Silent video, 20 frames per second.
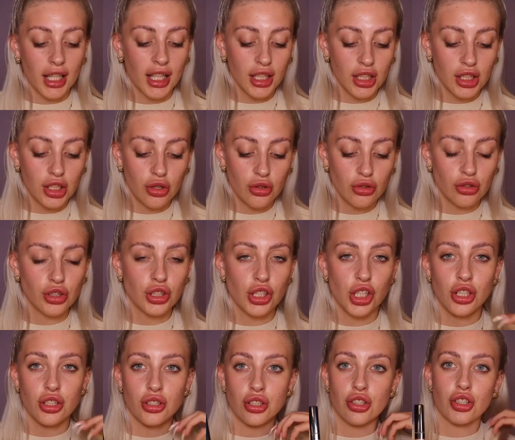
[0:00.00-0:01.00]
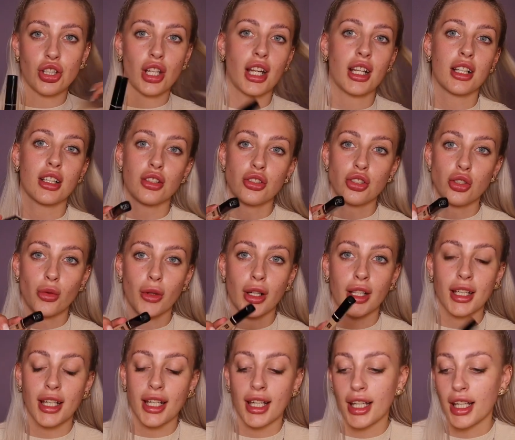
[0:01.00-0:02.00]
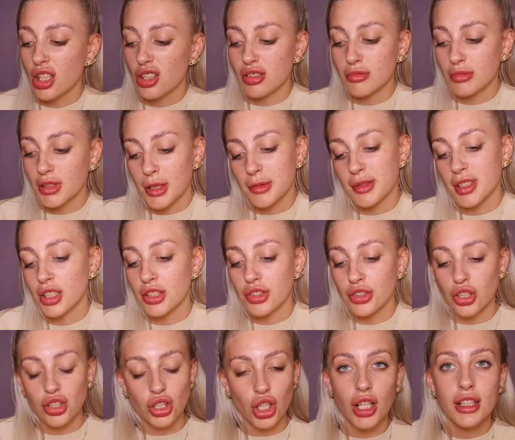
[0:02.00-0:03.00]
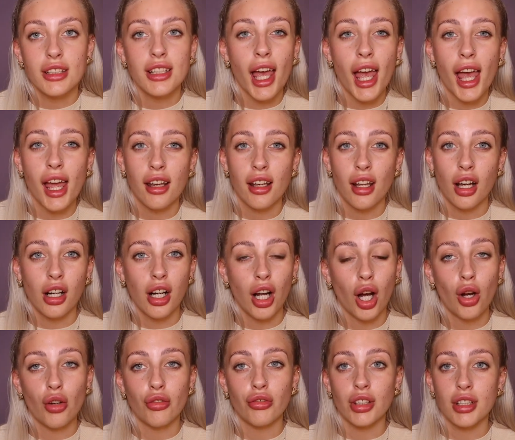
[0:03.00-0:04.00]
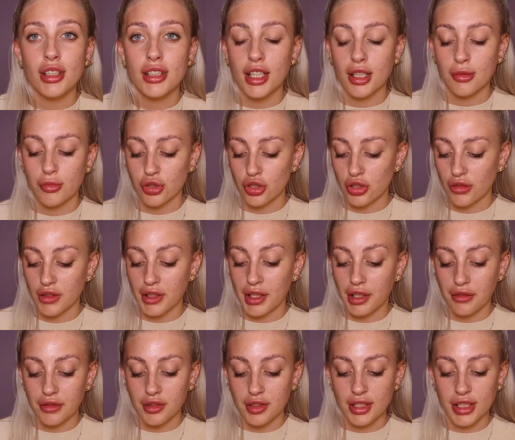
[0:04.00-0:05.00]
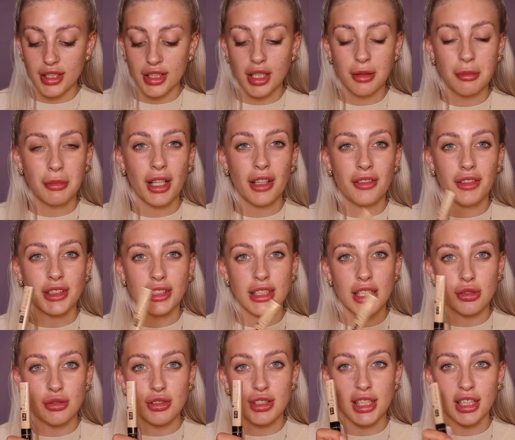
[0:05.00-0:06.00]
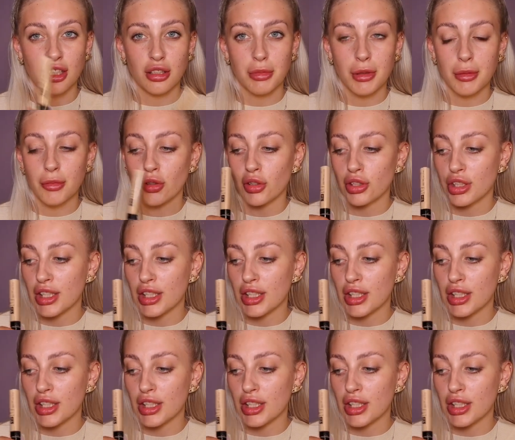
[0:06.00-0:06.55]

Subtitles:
I usually use the shade 20. Sometimes I use the shade 10. I can't really tell much of a difference in them, but I think this one's a little bit more